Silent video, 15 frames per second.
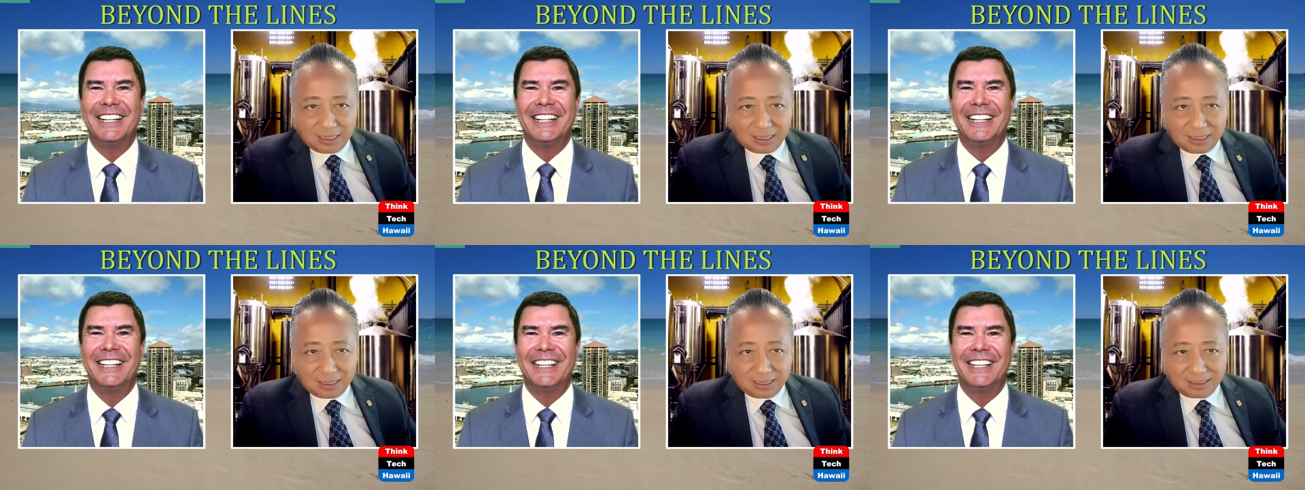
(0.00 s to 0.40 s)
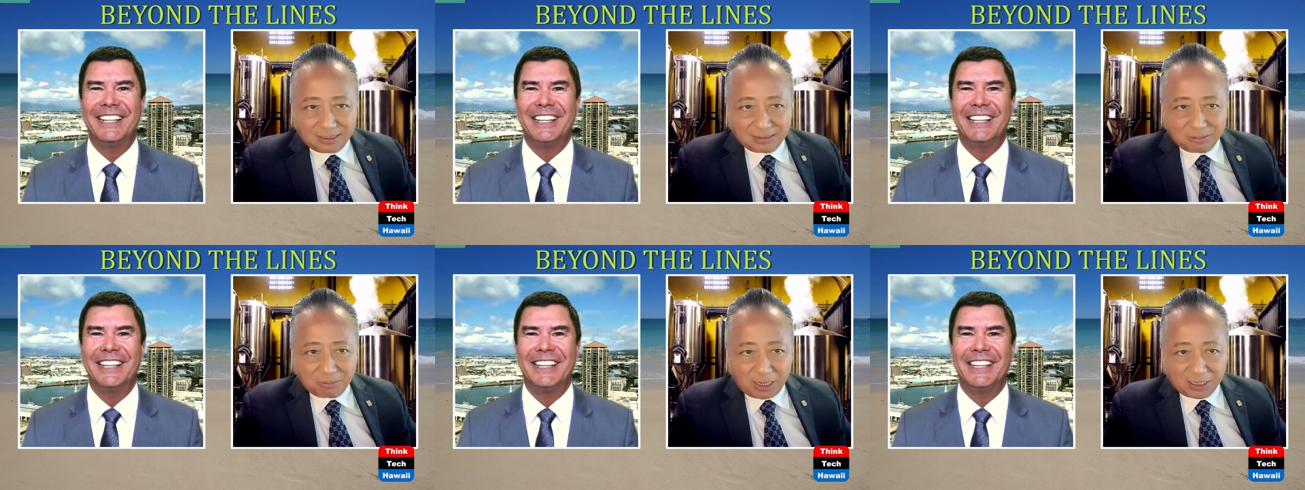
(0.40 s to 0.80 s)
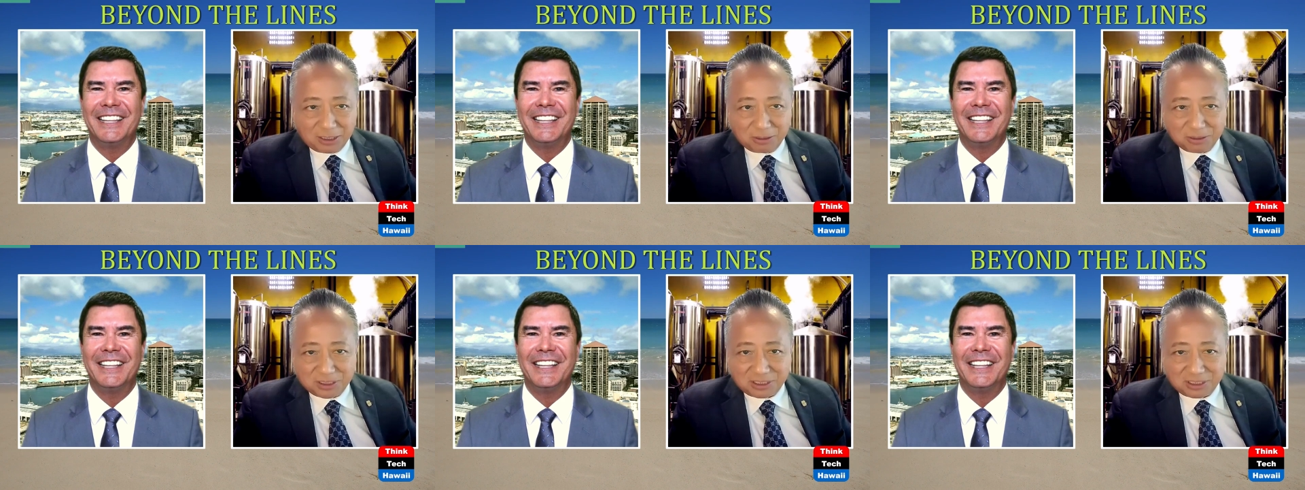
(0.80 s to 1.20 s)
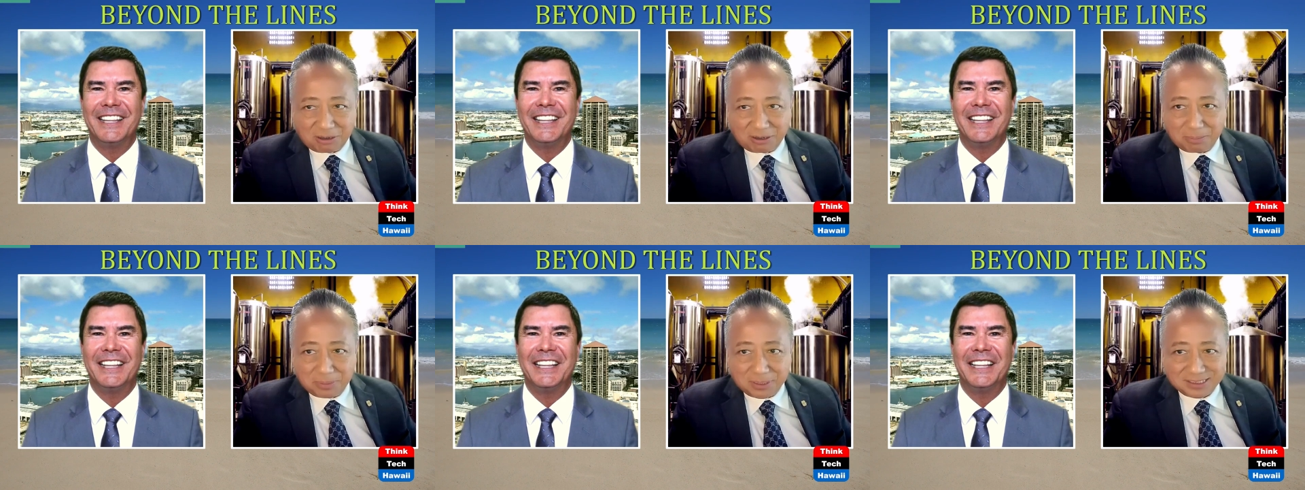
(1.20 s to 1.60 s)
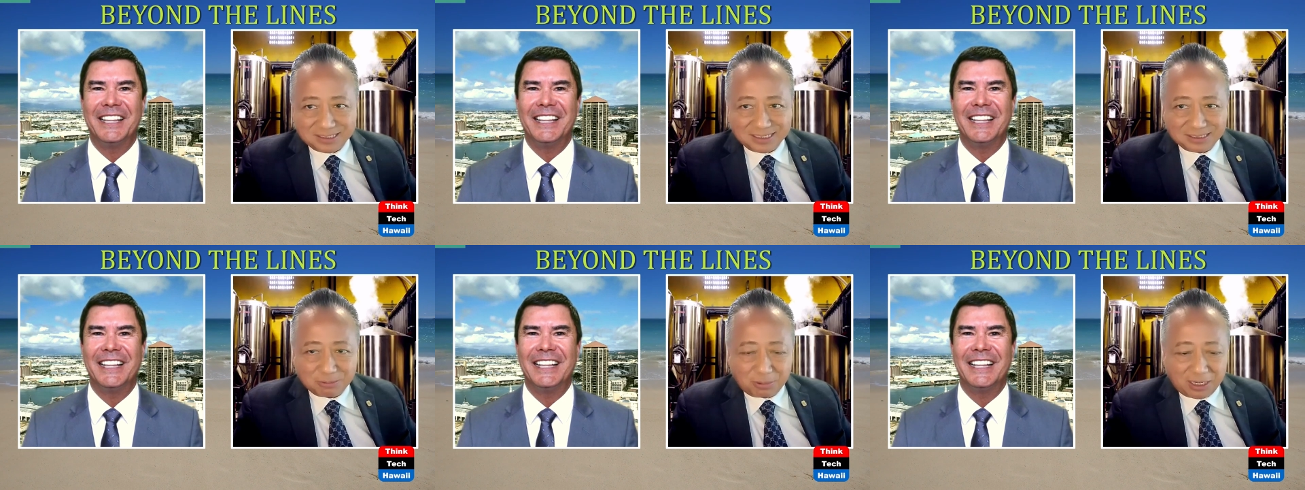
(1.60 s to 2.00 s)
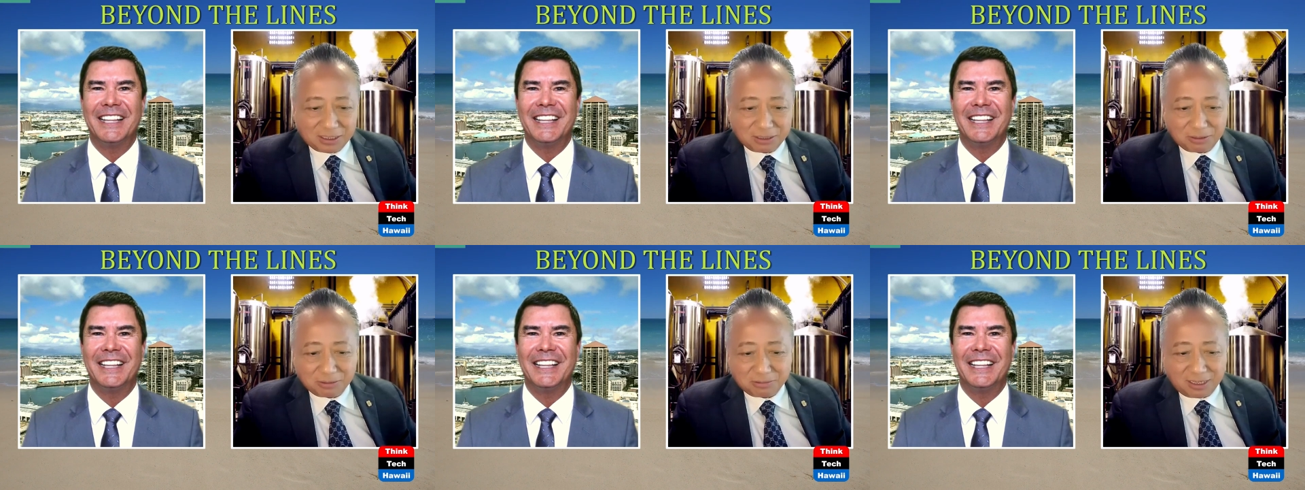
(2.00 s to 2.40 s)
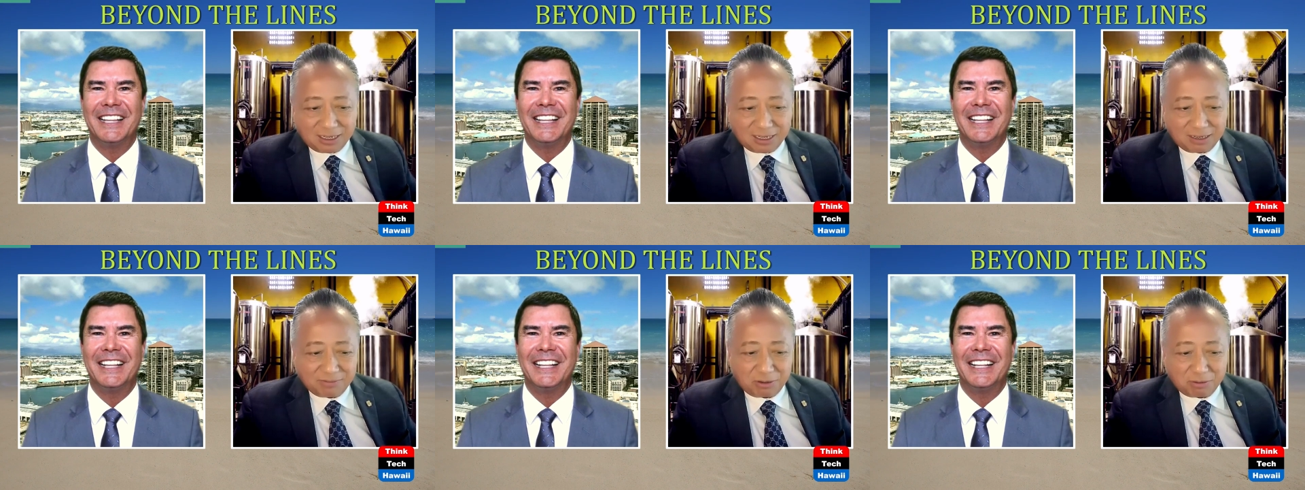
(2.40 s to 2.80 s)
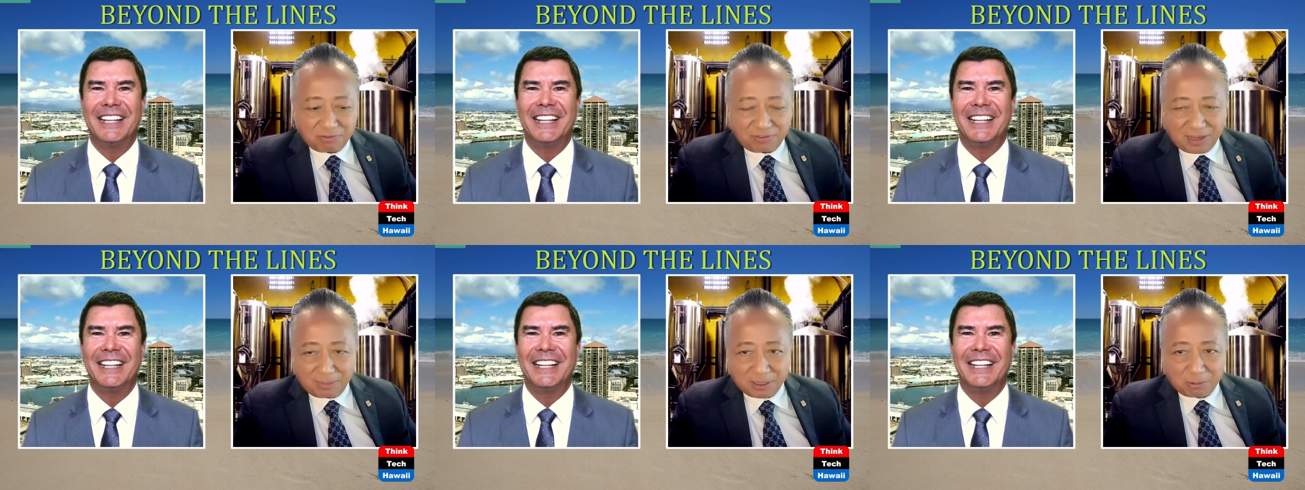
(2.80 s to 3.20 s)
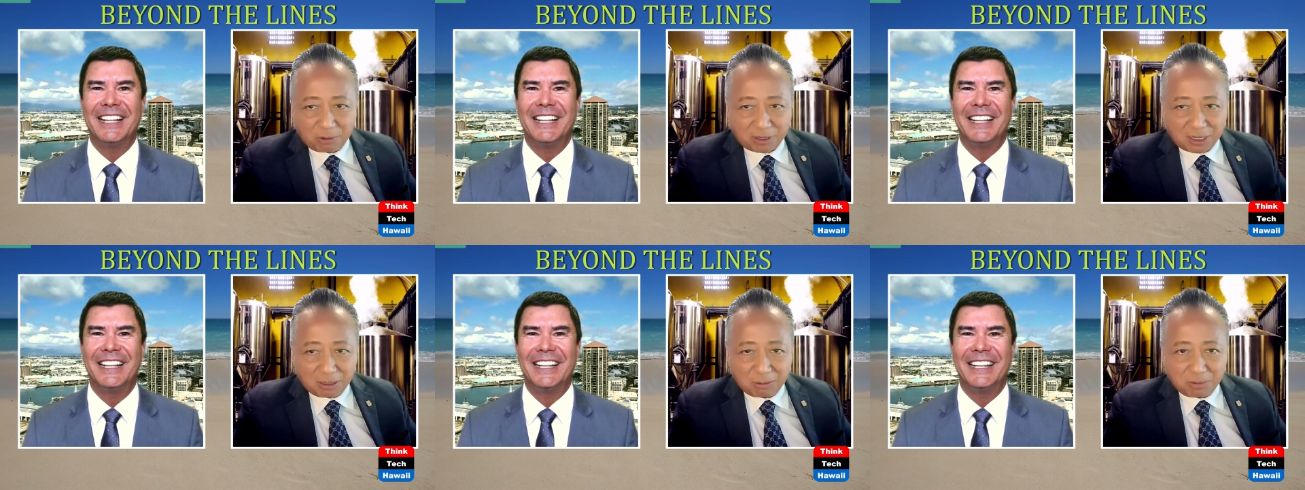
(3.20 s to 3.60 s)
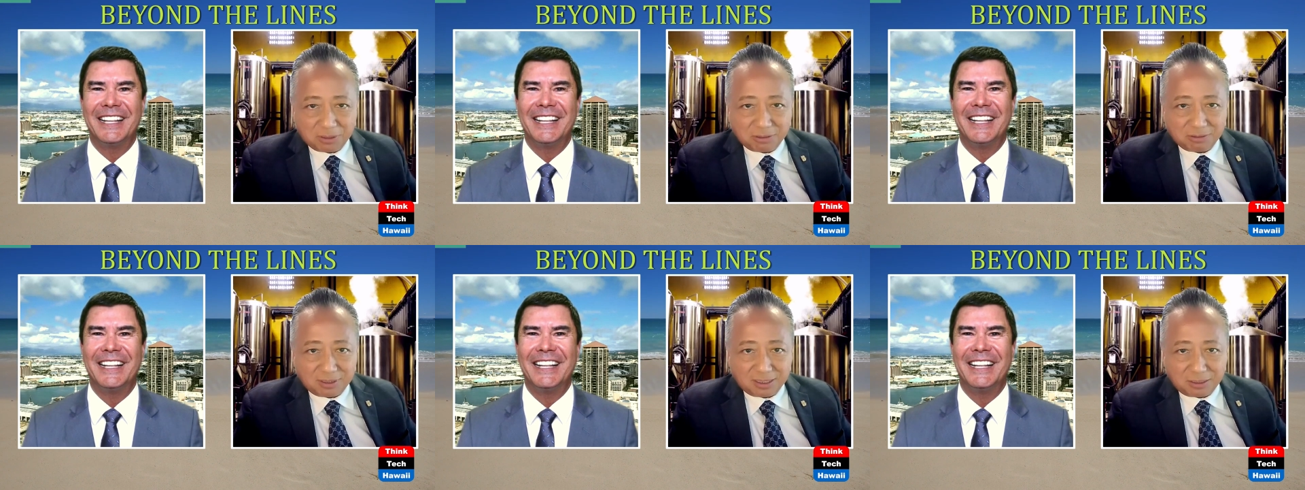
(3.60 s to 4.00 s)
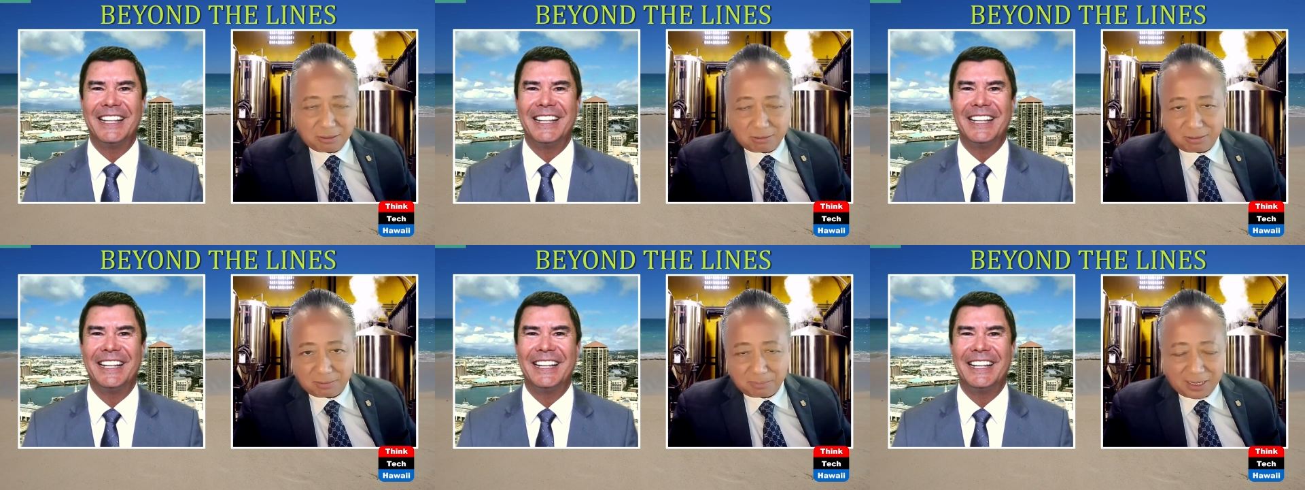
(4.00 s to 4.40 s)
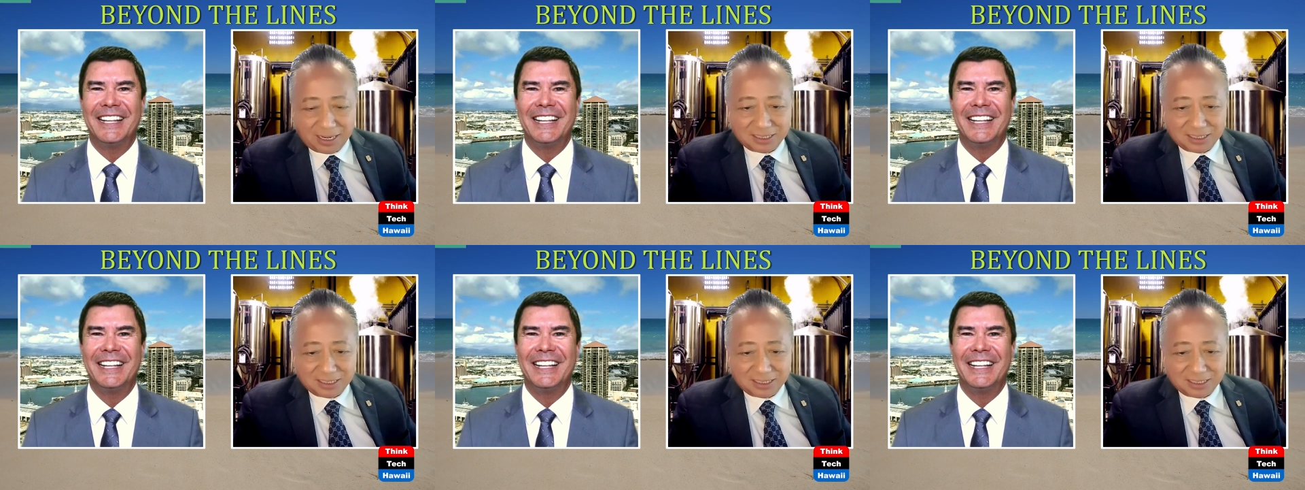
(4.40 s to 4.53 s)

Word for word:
Speaker 1: uh, why do you start a business? Why do you have your family working with you? And, you know, my